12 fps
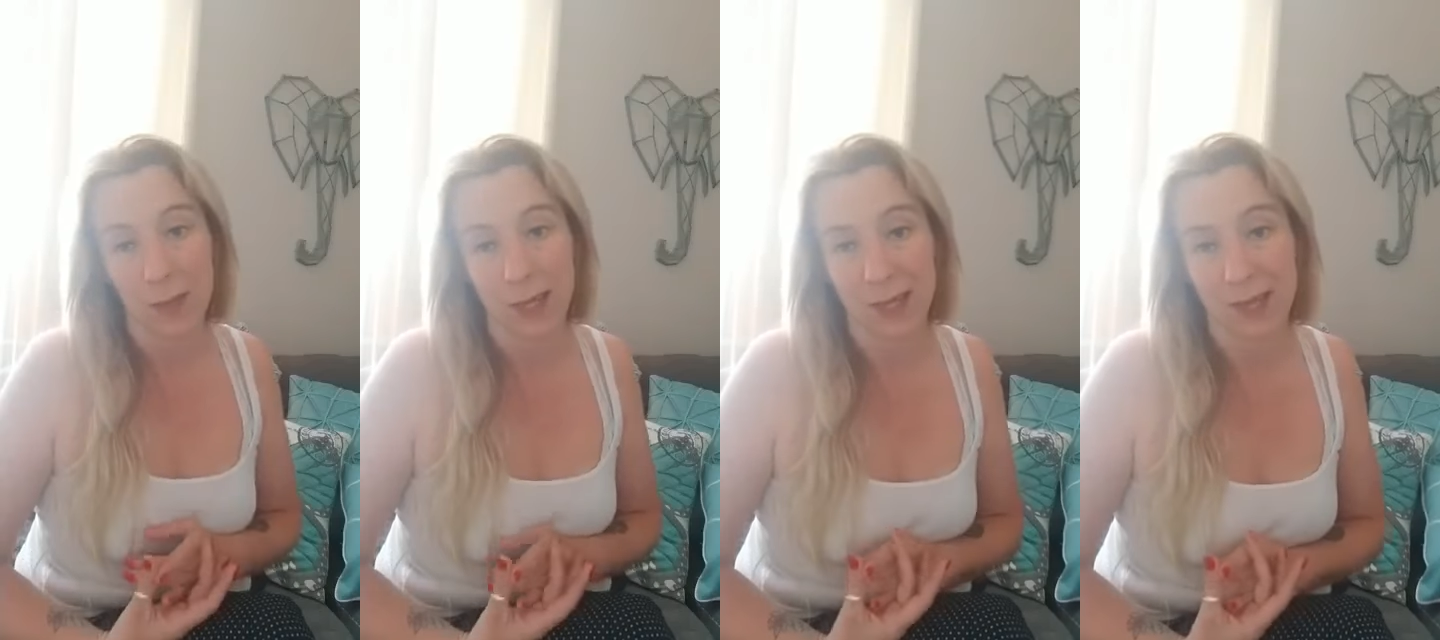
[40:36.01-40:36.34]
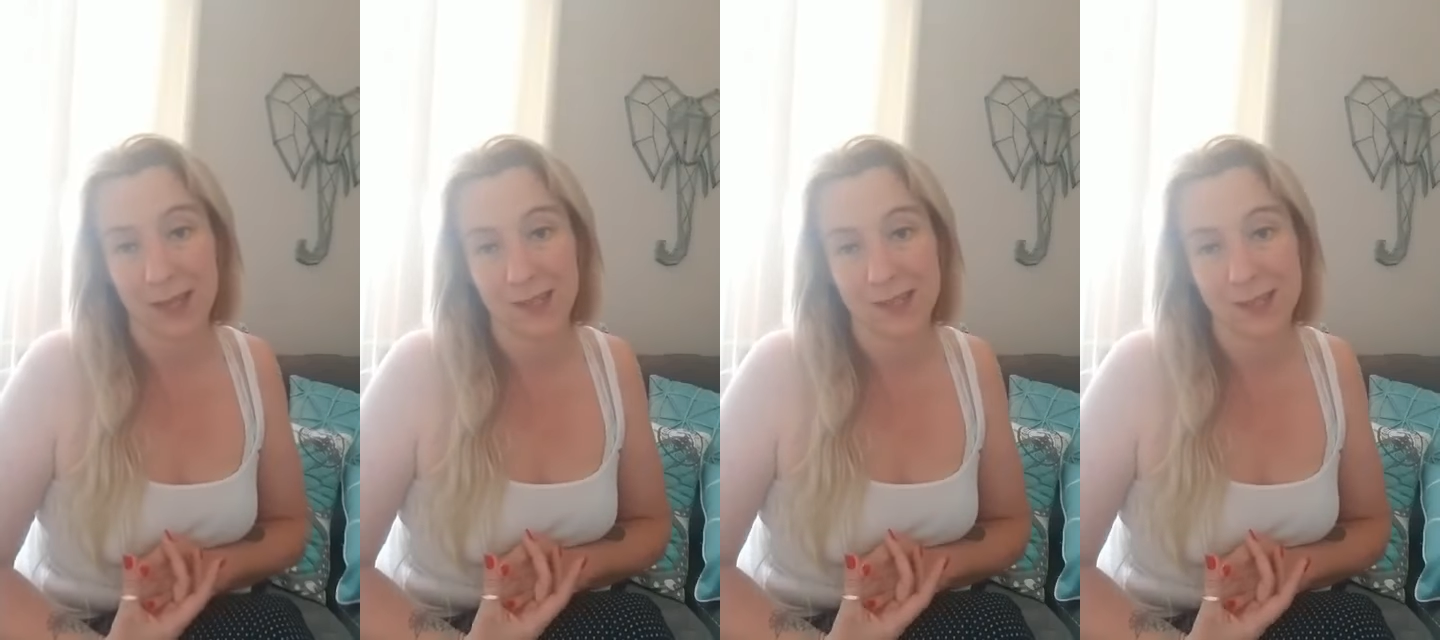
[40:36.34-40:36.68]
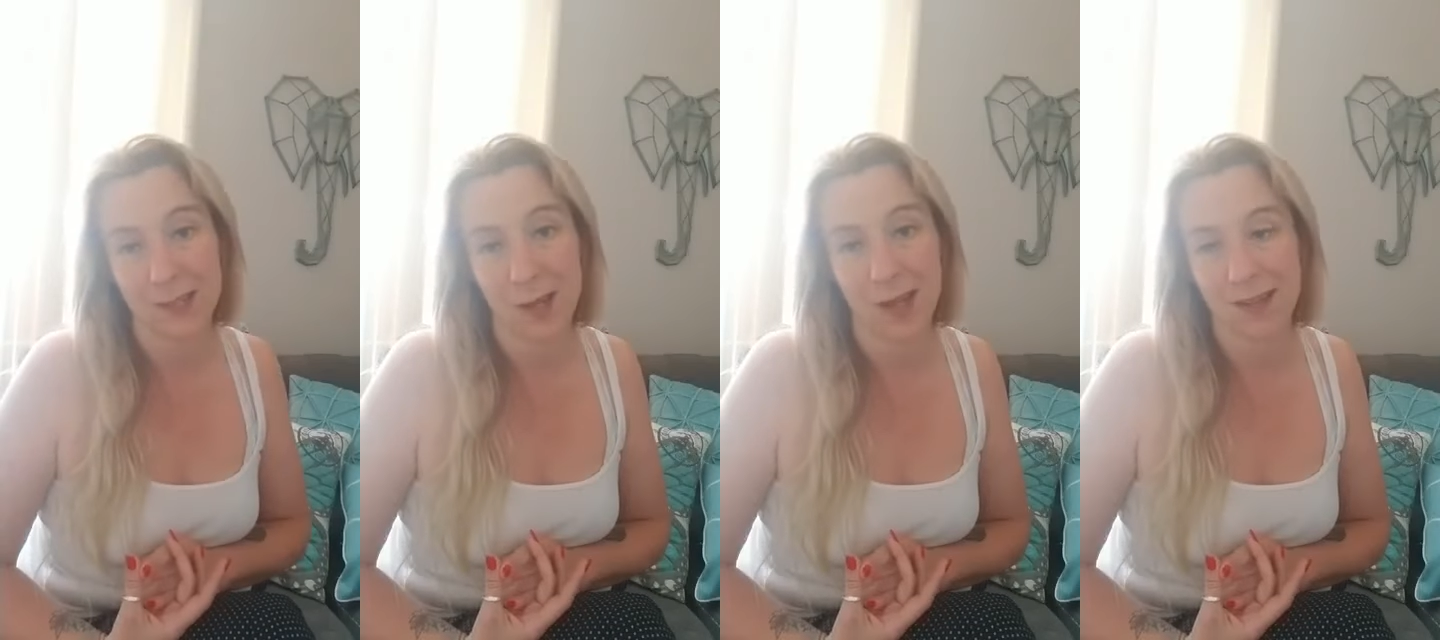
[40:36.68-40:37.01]

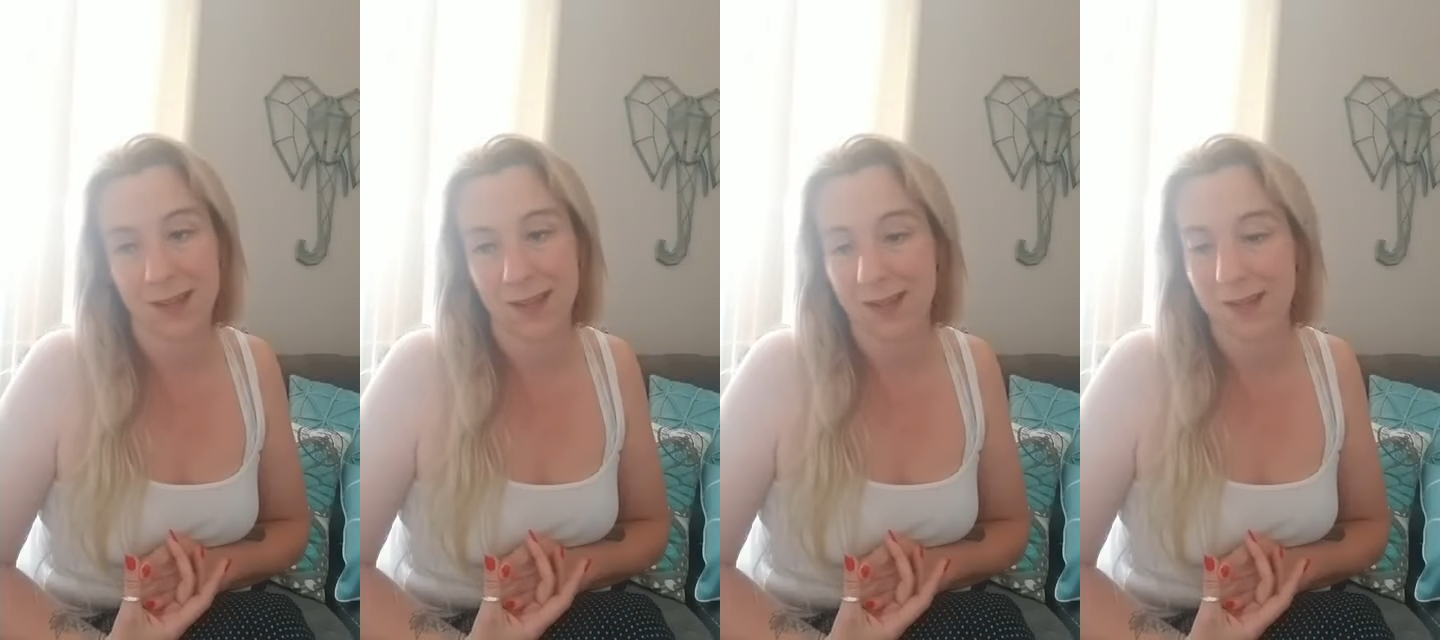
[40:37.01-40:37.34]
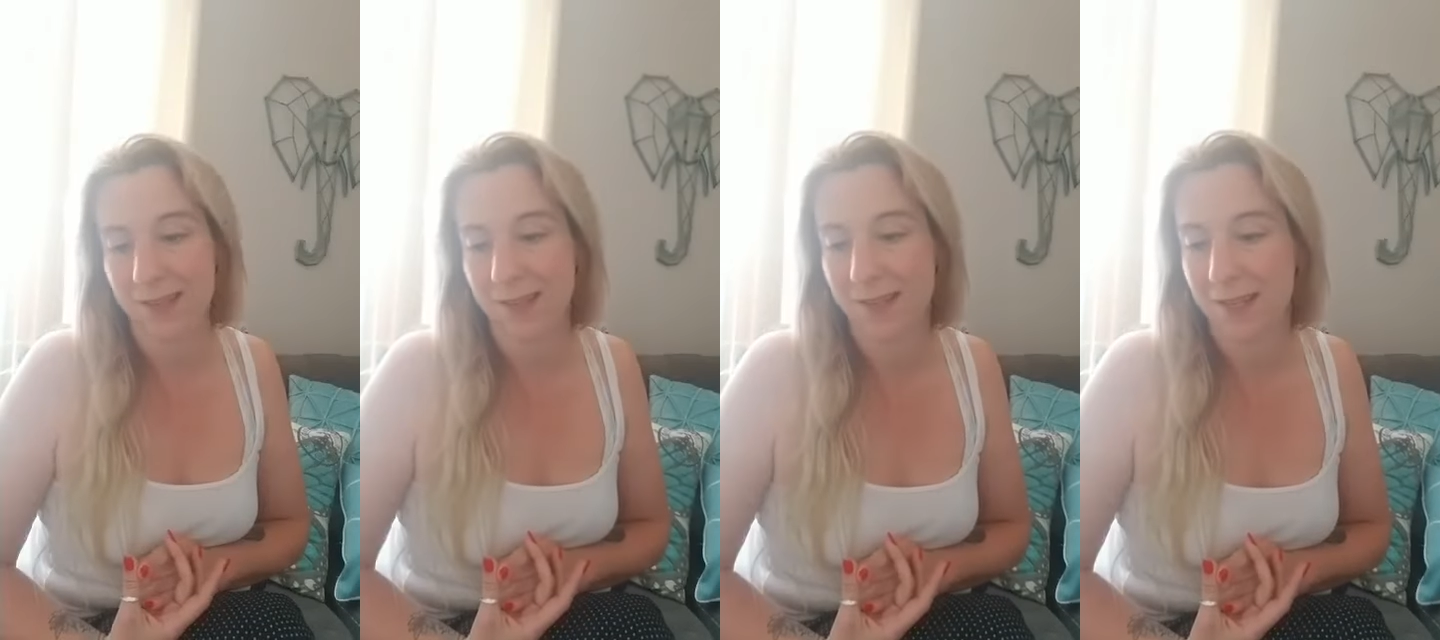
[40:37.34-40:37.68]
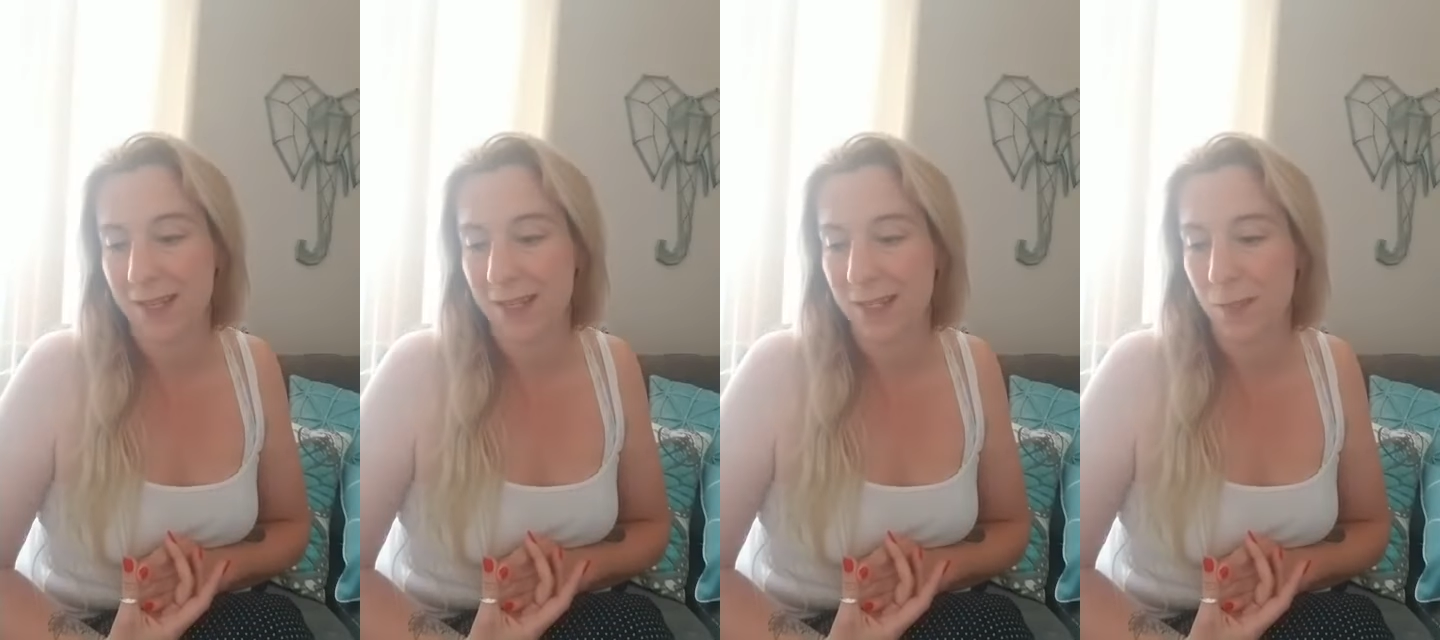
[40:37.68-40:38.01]
because not that
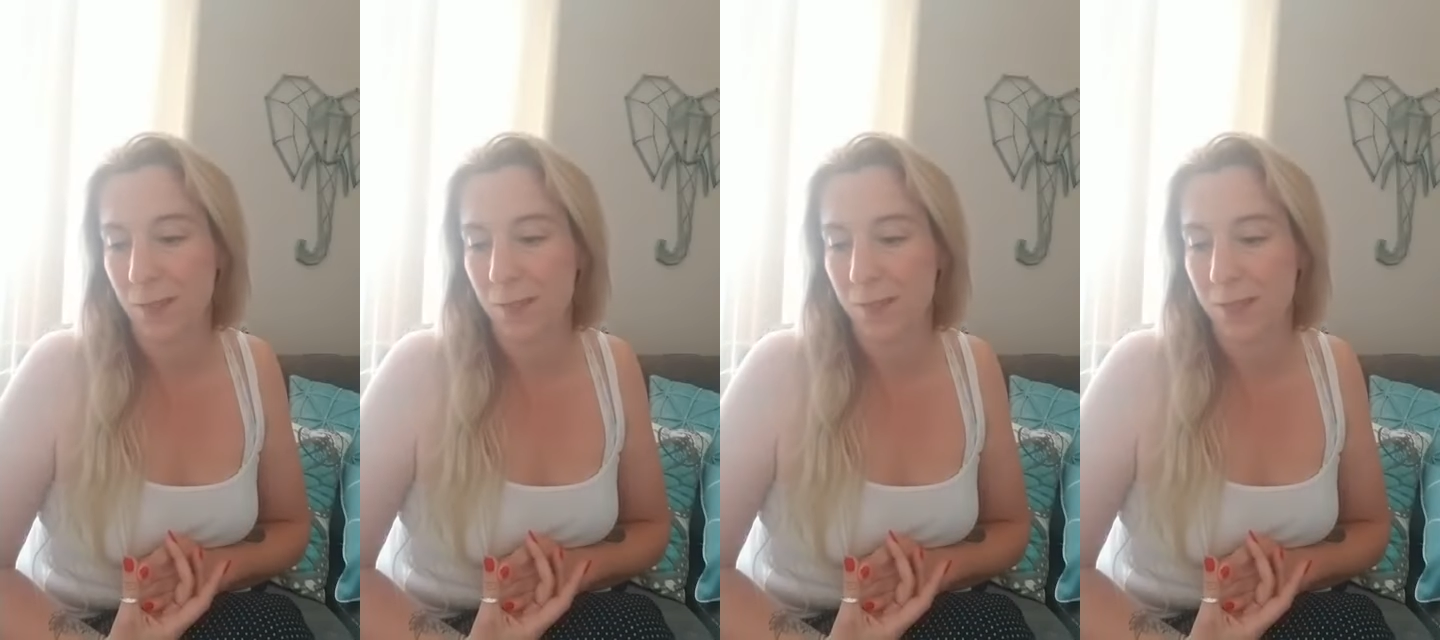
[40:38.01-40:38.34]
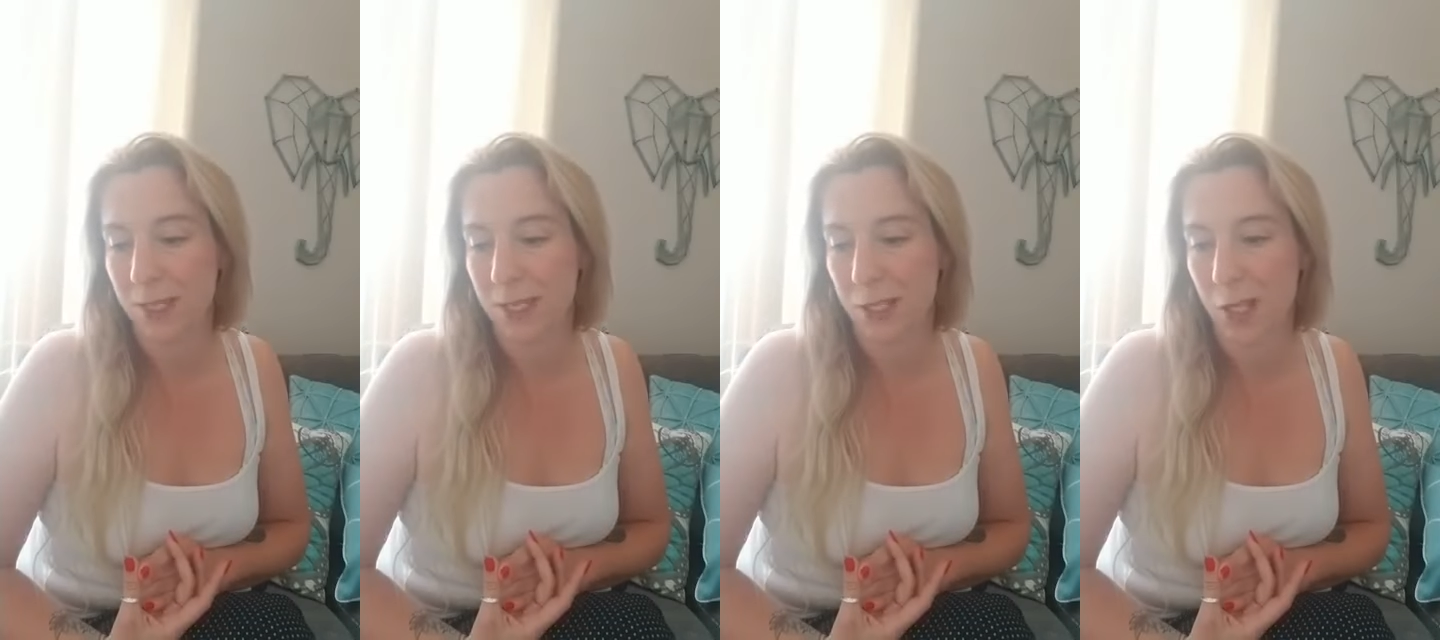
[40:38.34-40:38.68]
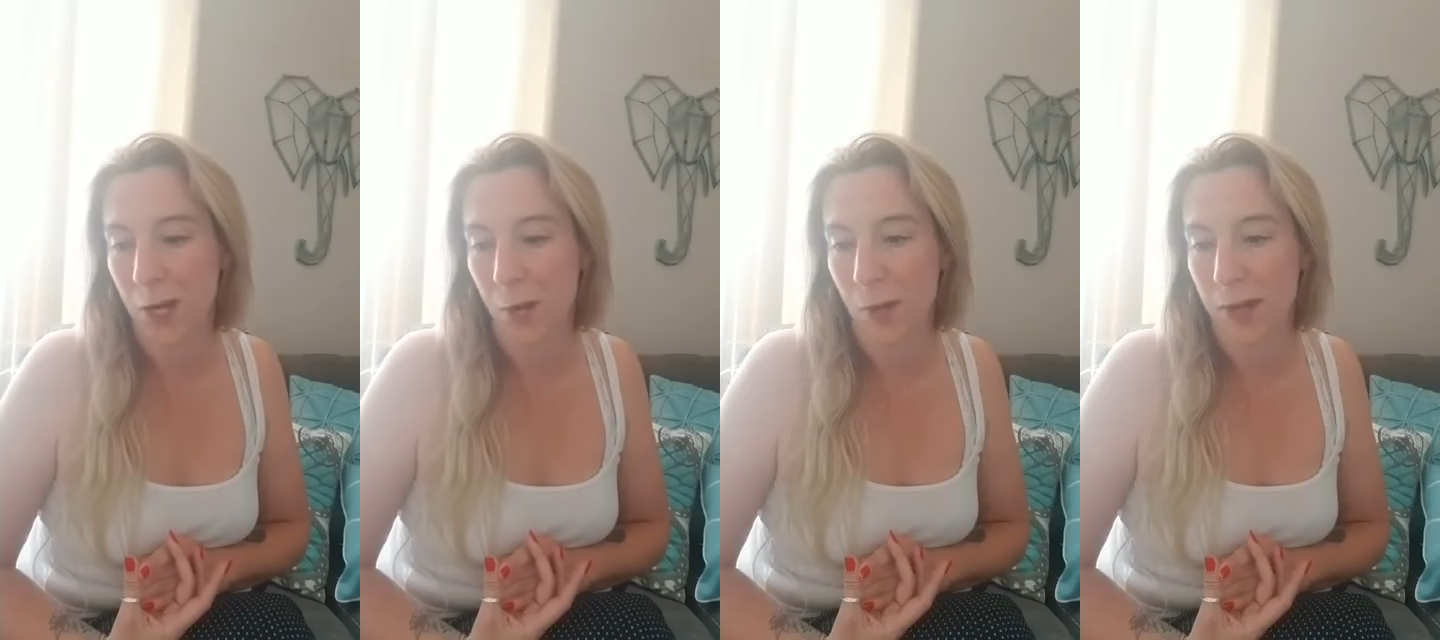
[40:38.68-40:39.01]
these
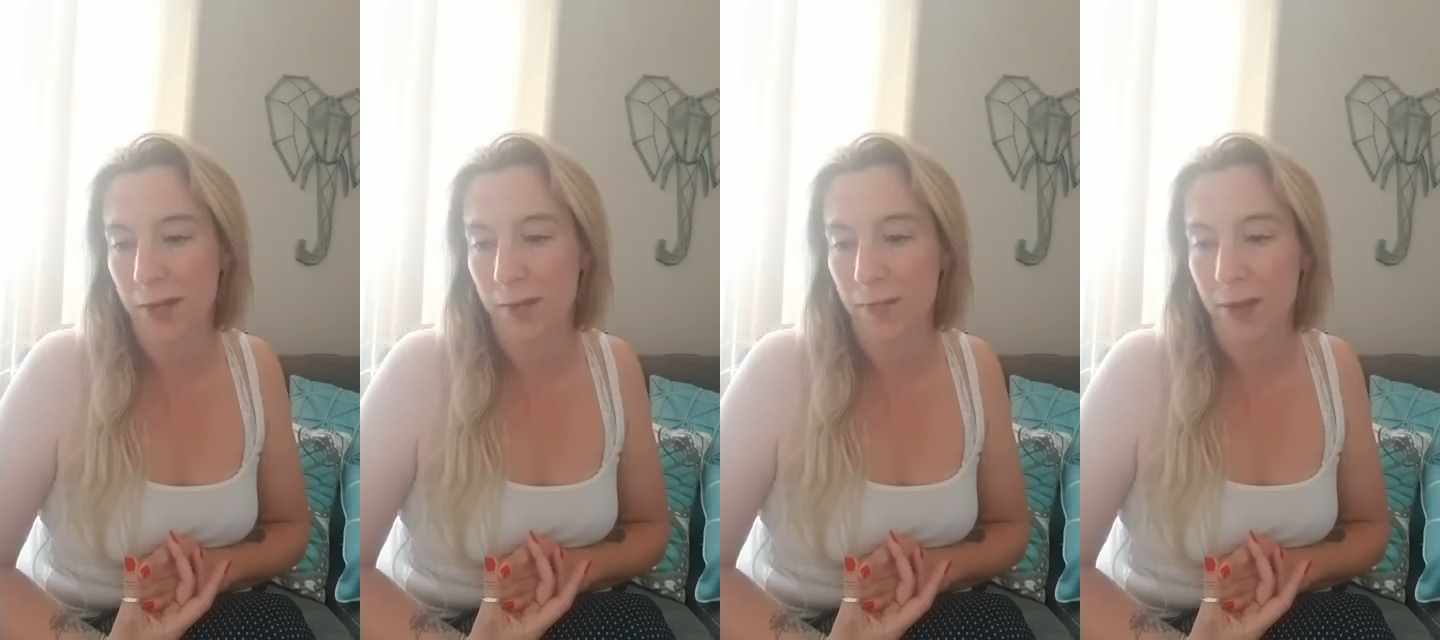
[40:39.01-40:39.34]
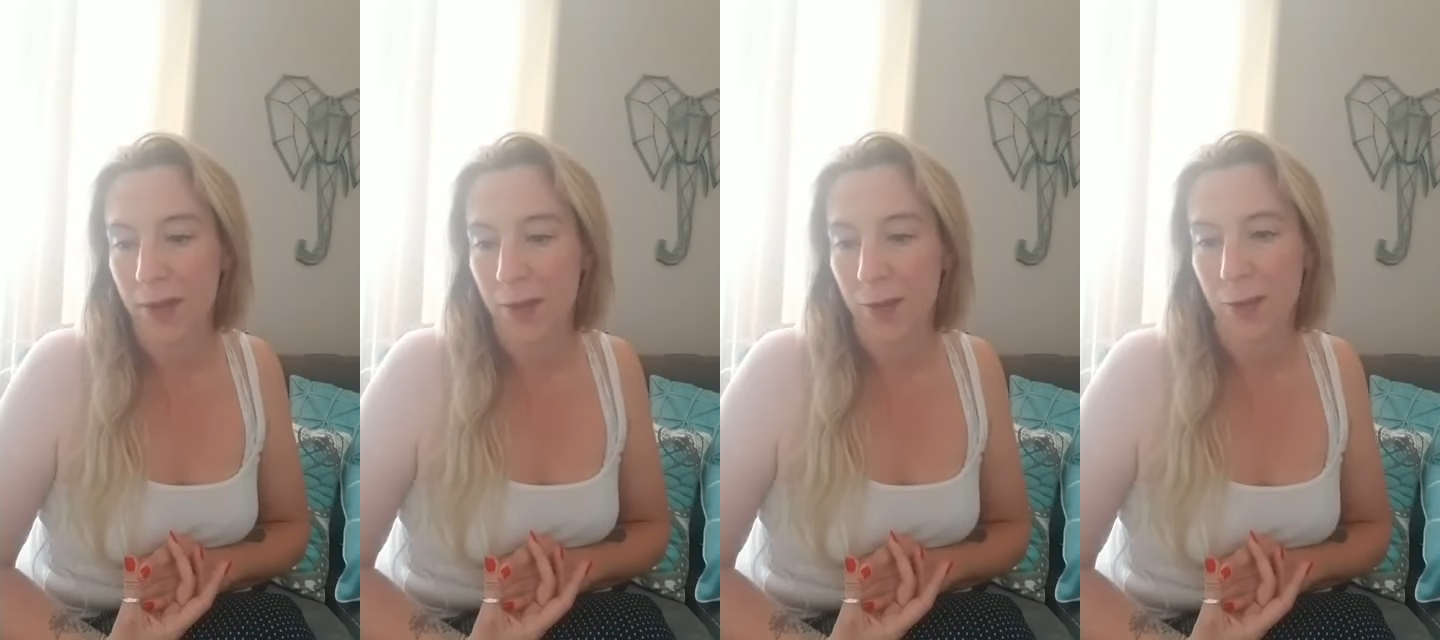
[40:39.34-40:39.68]
gentlemen